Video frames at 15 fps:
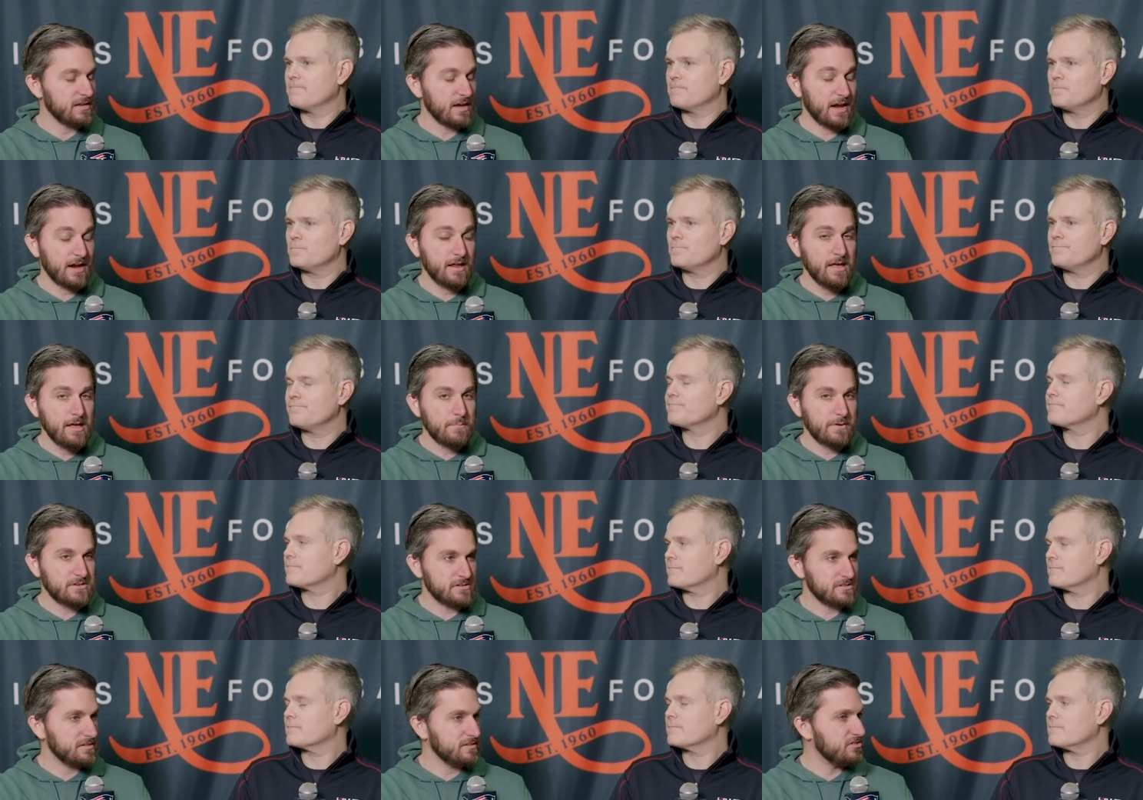Speaker 1: side, but
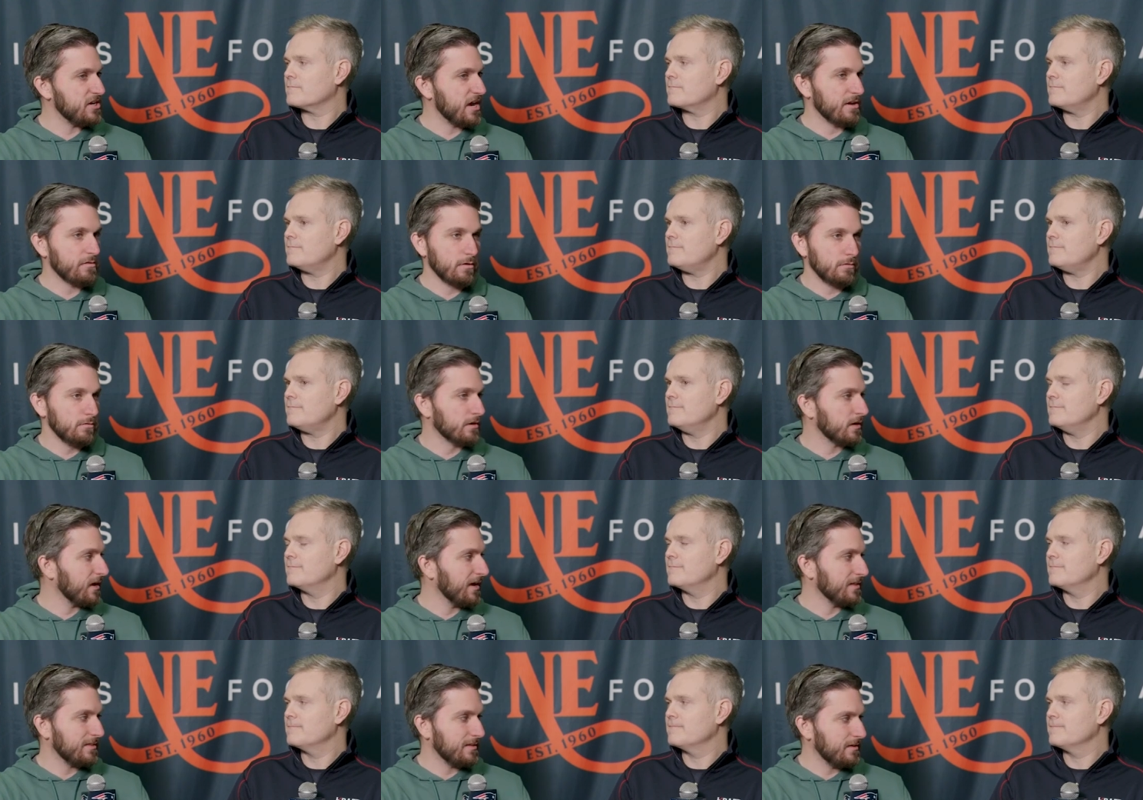just in general, looking
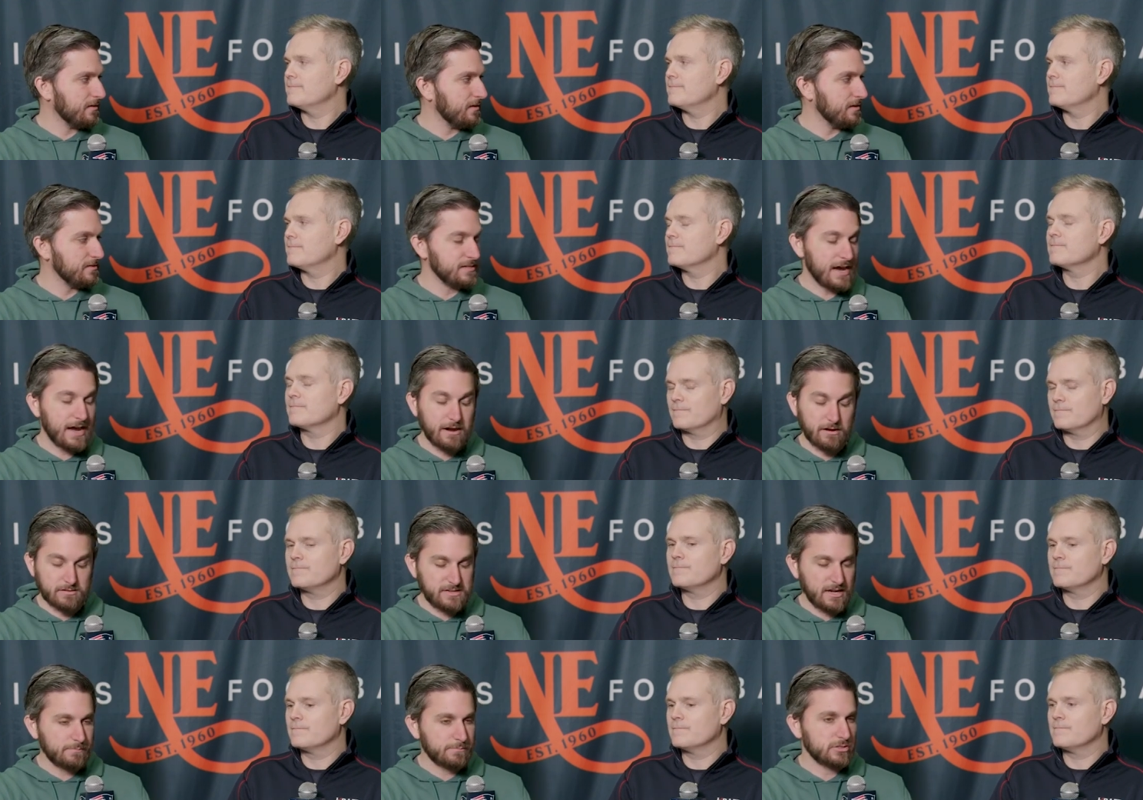at the entire
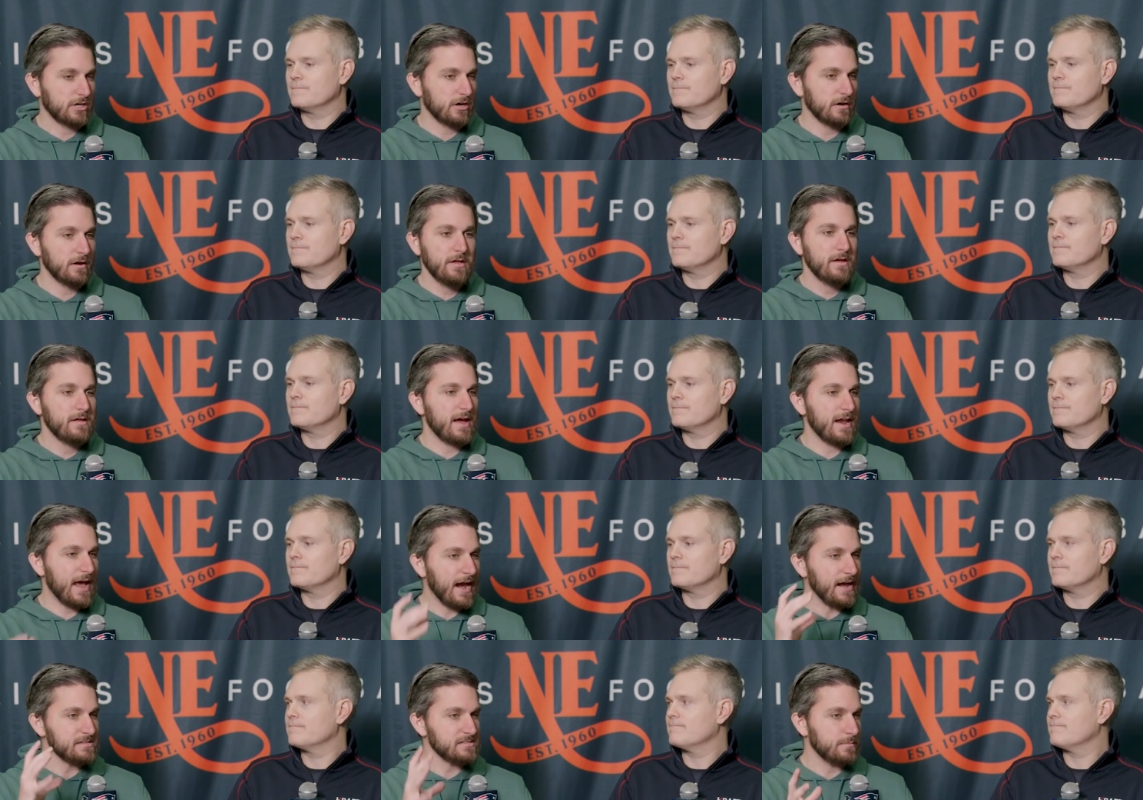depth chart, that
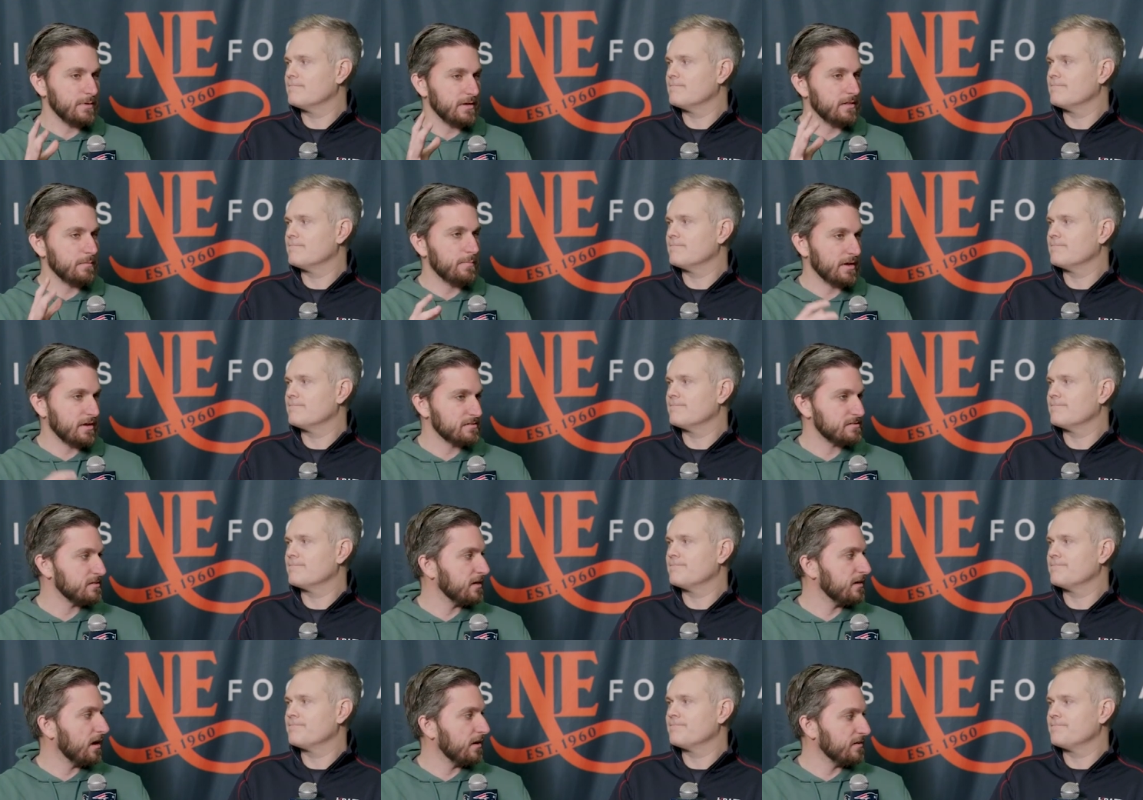has to be the biggest
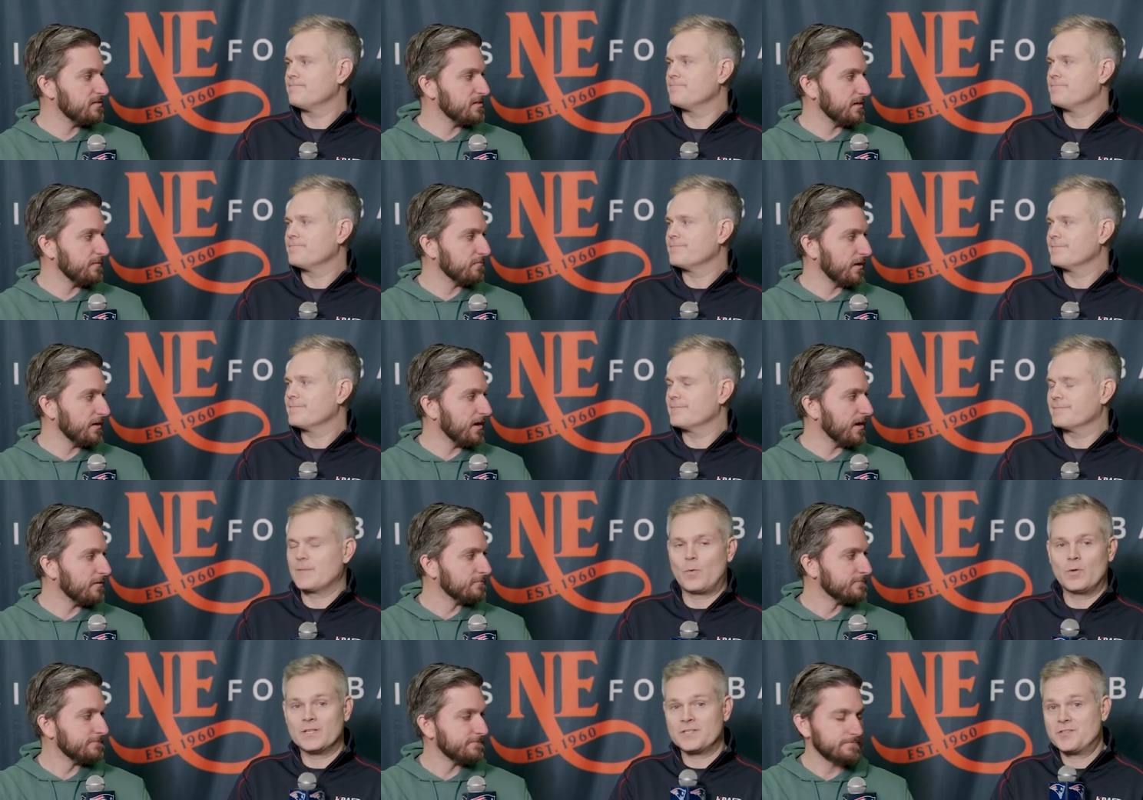need on the team right now.
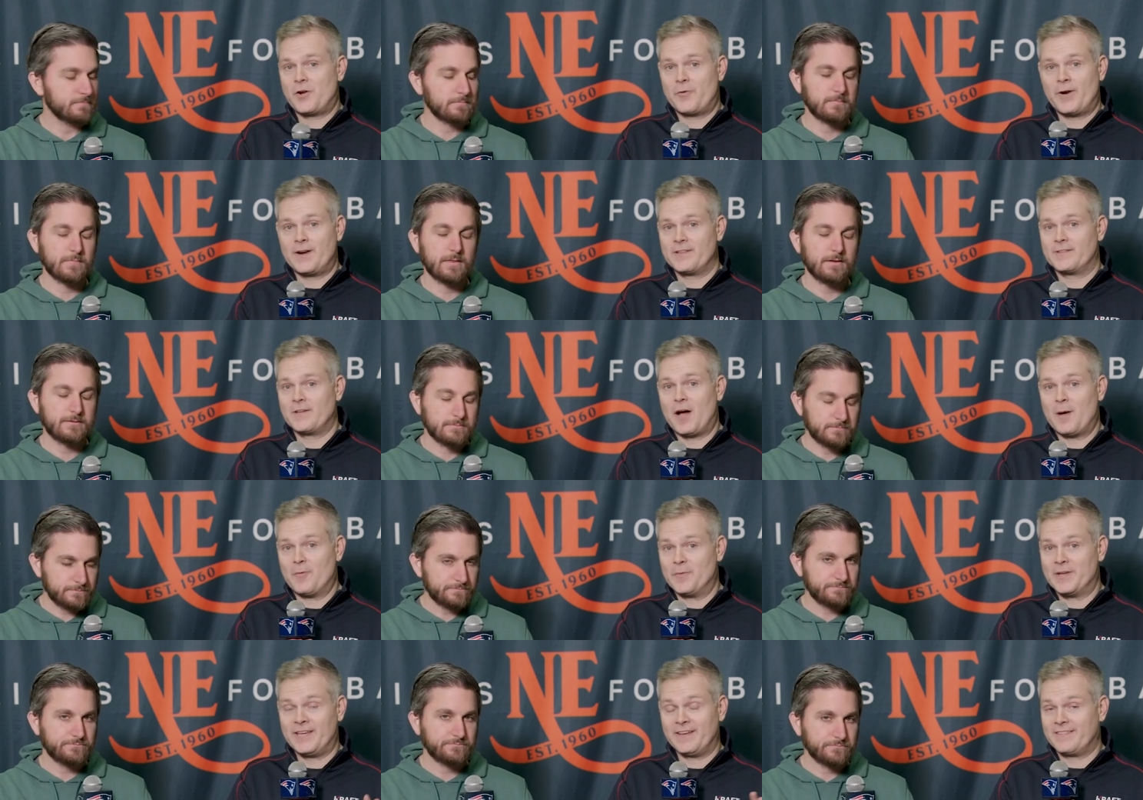
Speaker 2: Well, let's start right at the top, and
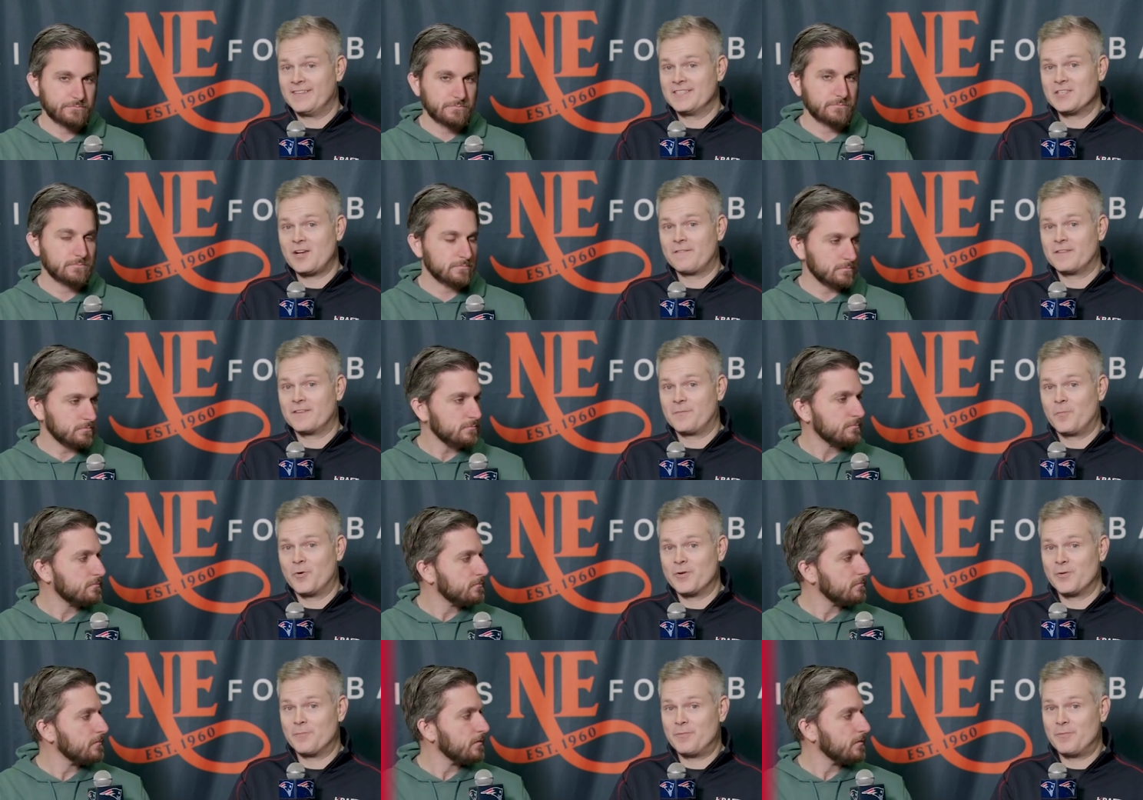we kicked things off this morning